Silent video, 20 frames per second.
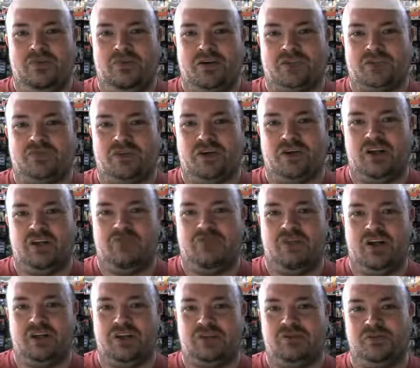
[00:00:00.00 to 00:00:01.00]
Phosphor Dot
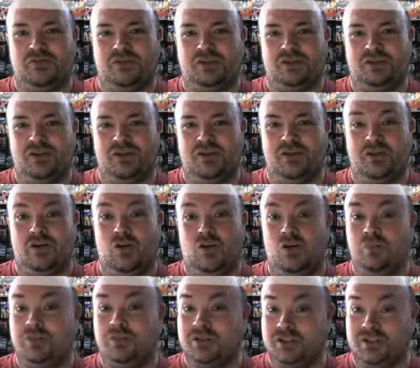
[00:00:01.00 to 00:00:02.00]
Fossils.
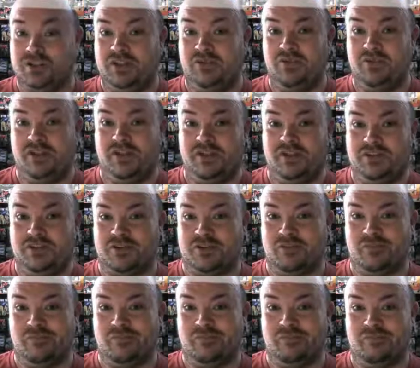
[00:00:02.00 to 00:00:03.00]
To see you again
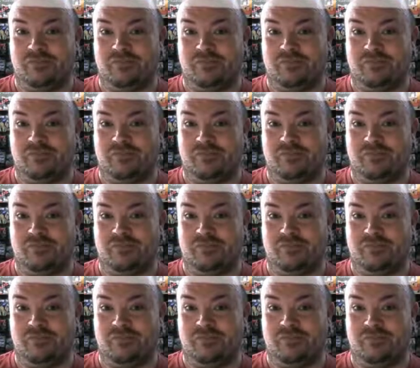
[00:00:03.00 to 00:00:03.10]
soon.